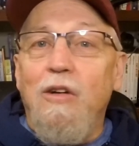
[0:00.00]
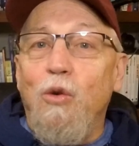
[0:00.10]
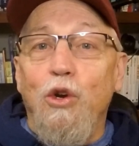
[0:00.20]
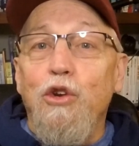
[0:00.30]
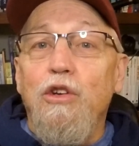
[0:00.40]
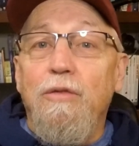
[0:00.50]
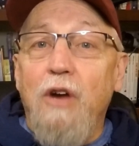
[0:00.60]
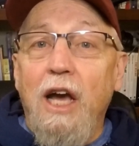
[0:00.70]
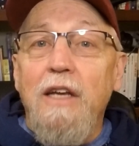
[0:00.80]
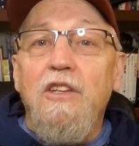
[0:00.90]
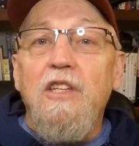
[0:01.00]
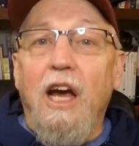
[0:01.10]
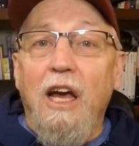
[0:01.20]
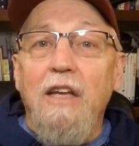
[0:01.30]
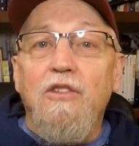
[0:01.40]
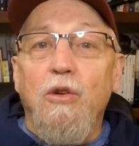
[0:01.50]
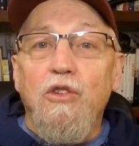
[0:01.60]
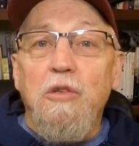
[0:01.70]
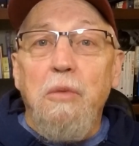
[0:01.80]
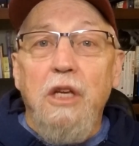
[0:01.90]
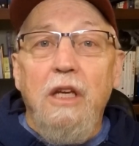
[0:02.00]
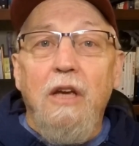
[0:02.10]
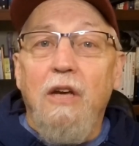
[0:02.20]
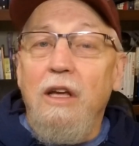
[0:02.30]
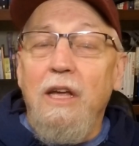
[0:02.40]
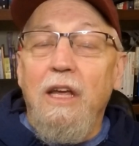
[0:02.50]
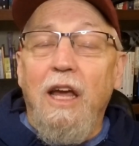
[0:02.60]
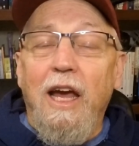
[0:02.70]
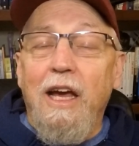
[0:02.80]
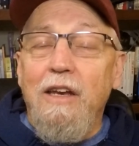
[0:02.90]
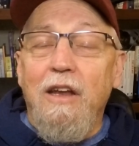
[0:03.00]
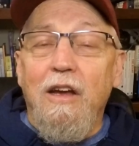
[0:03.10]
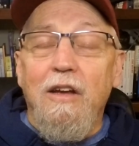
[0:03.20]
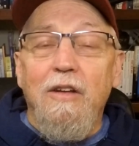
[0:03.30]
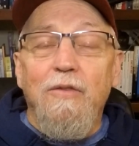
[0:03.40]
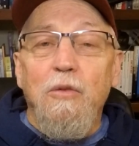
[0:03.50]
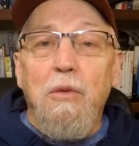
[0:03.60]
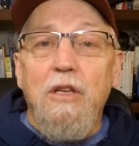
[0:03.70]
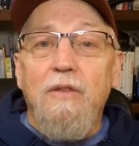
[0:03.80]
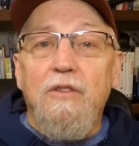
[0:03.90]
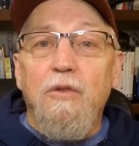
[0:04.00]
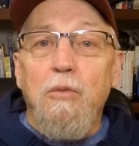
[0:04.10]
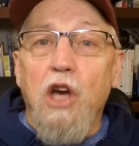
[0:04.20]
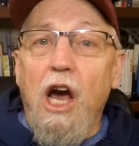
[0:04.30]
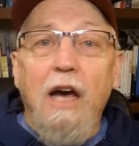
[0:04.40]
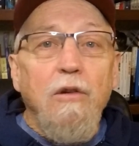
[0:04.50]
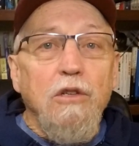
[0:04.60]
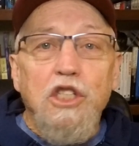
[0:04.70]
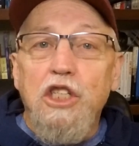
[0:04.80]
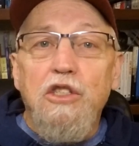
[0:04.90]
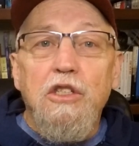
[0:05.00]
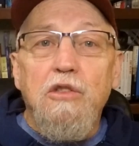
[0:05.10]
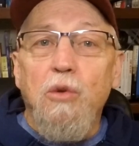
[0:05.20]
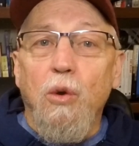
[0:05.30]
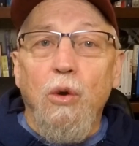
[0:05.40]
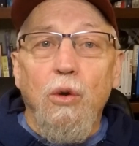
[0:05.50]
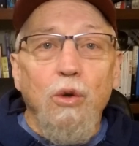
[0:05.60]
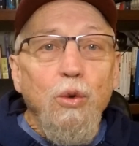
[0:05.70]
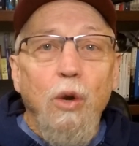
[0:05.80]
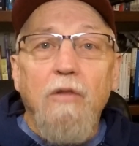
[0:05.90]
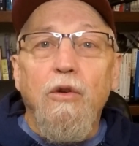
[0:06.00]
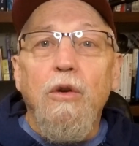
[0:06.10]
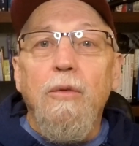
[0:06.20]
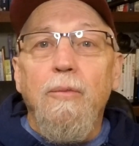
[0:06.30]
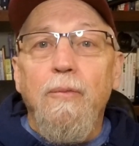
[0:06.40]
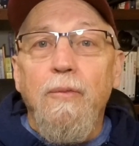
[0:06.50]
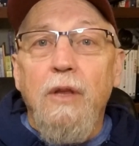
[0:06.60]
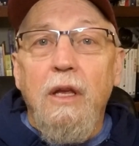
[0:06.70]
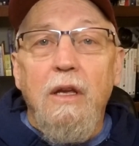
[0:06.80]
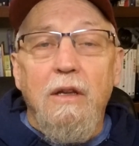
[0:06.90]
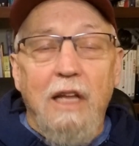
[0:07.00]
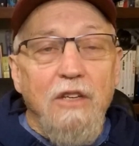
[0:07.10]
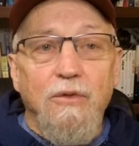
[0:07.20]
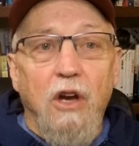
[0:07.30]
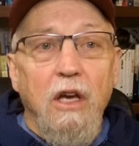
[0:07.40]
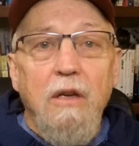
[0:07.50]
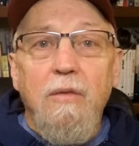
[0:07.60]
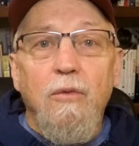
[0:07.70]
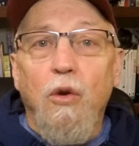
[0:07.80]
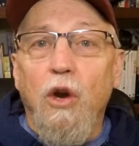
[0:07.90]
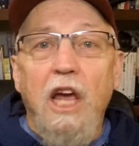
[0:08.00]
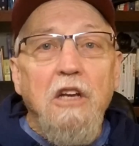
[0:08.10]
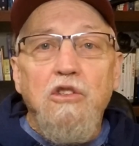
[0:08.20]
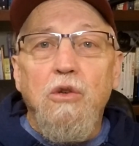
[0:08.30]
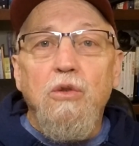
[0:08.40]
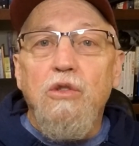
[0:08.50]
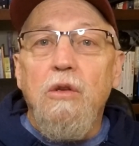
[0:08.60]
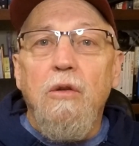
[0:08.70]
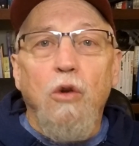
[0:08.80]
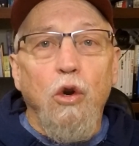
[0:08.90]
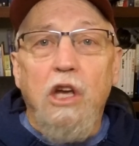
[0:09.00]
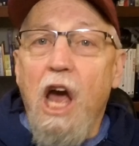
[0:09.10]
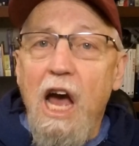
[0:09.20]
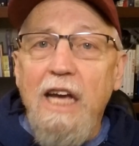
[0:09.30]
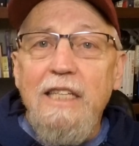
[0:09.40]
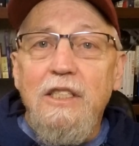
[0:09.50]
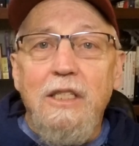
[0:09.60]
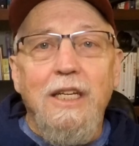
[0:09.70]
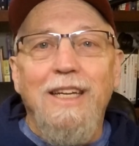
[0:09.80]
or your divine side, so to speak. And if you believe it's from God or Jesus or whoever, that's fine, or angels or guides.